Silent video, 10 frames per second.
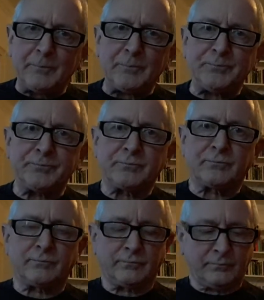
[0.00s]

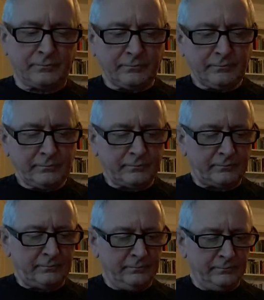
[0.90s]

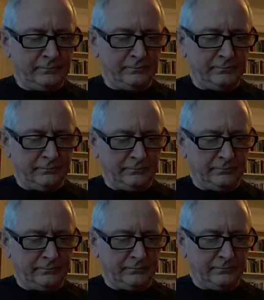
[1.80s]

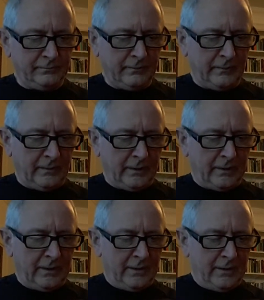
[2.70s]

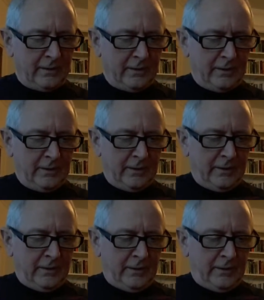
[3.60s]
No one is speaking in this clip.